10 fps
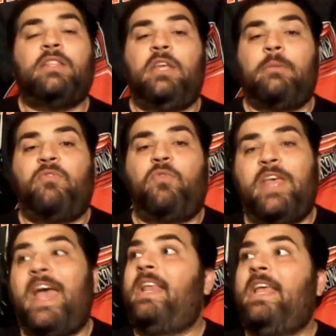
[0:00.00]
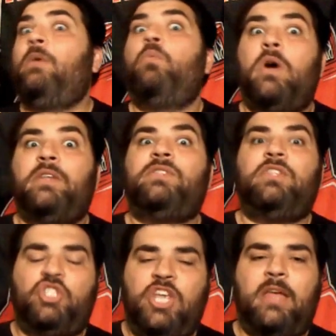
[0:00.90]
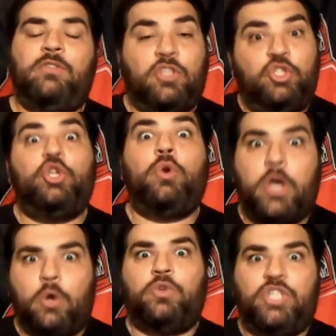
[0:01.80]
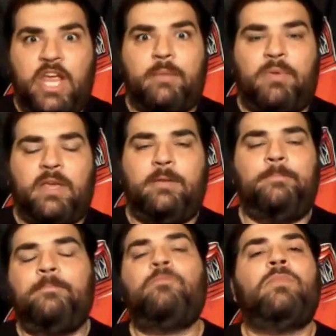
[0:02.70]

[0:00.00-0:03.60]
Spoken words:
The year before that, he was the JUCO champion